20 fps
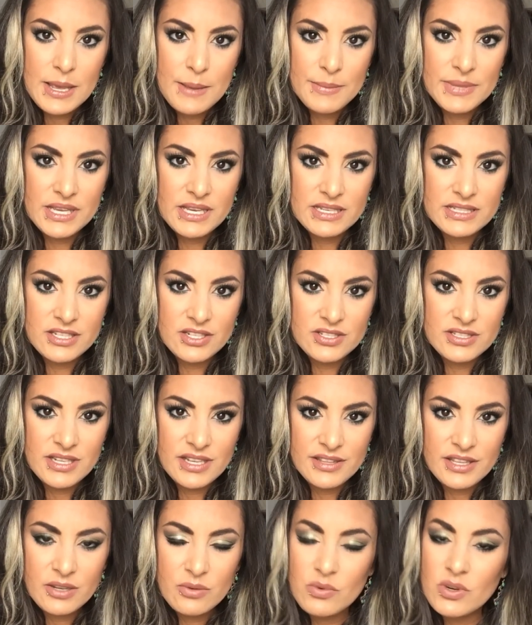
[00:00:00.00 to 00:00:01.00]
because there's
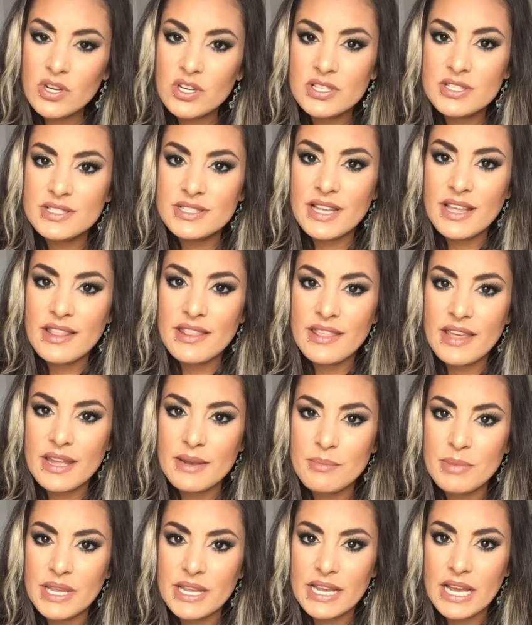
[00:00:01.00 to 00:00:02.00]
nothing worse
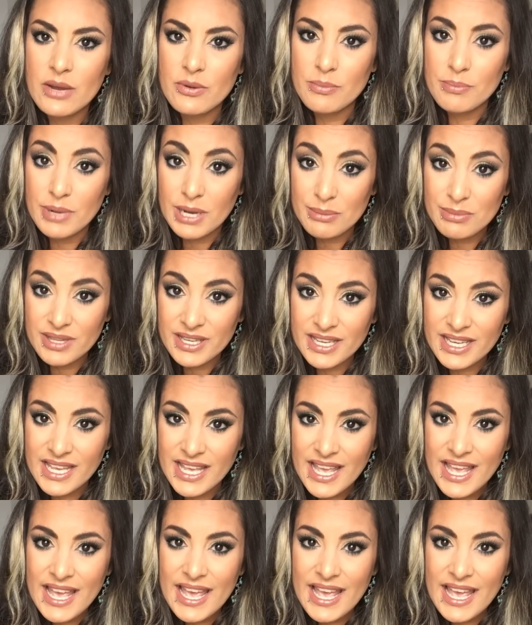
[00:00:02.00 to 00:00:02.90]
than being out in public